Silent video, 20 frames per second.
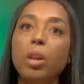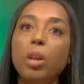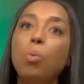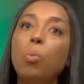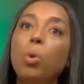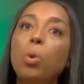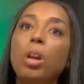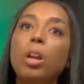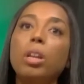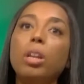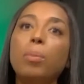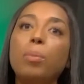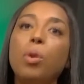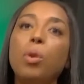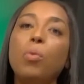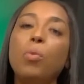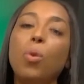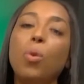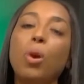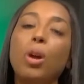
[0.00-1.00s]
we're going to
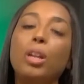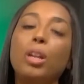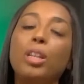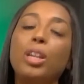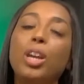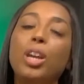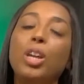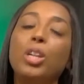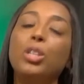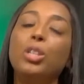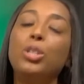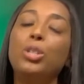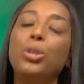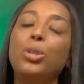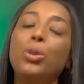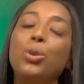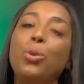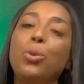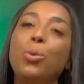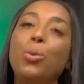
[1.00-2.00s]
move on
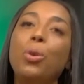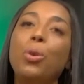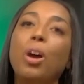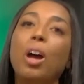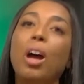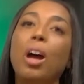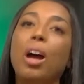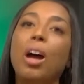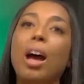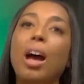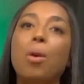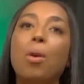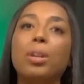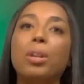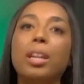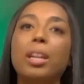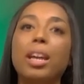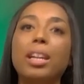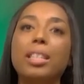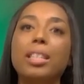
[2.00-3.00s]
to our
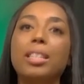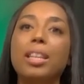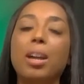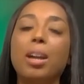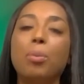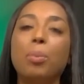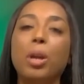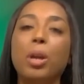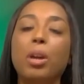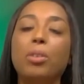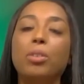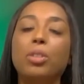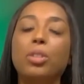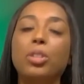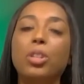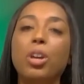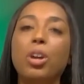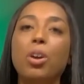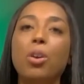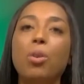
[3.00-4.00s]
next segment of the
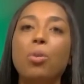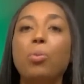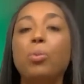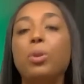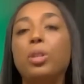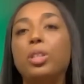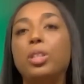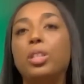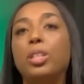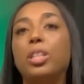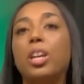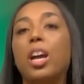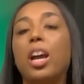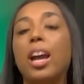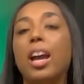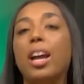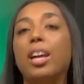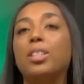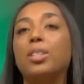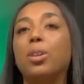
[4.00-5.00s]
show, which is our
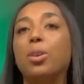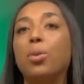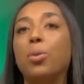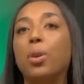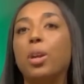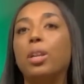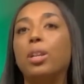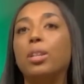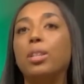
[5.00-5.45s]
Ask a Credit